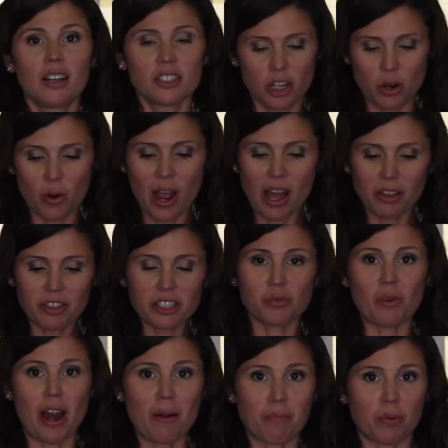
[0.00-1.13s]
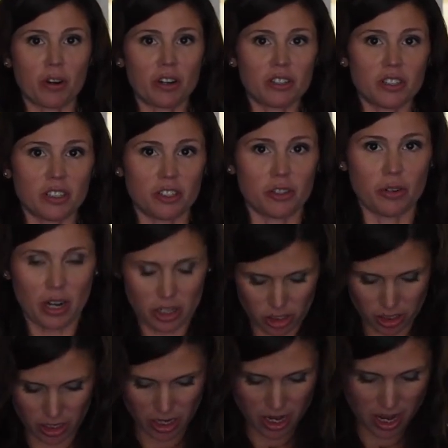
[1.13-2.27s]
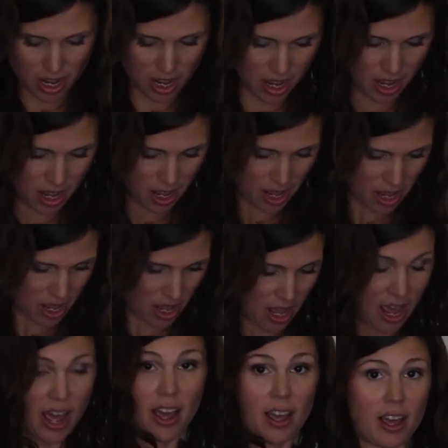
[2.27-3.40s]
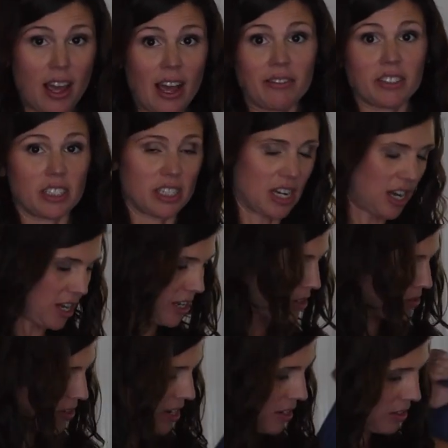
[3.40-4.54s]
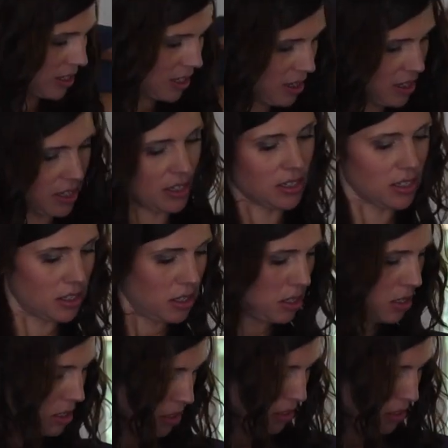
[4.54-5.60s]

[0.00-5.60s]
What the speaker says: So how this wrap works is you actually have to tie it around like this.